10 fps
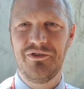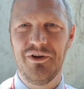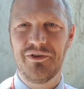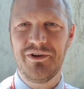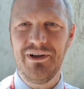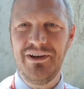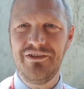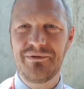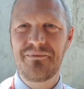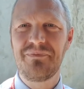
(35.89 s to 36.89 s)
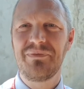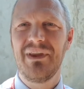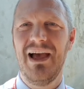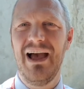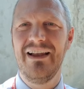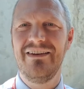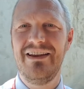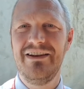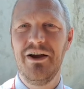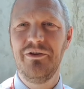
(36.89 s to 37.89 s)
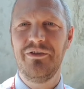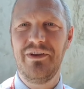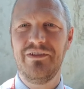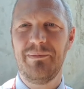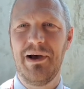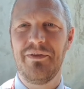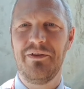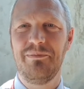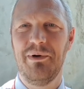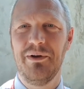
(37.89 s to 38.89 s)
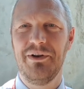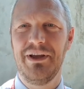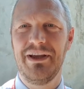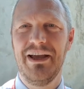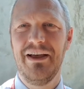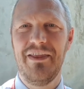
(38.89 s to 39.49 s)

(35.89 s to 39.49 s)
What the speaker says: John's College, and he knows things about this building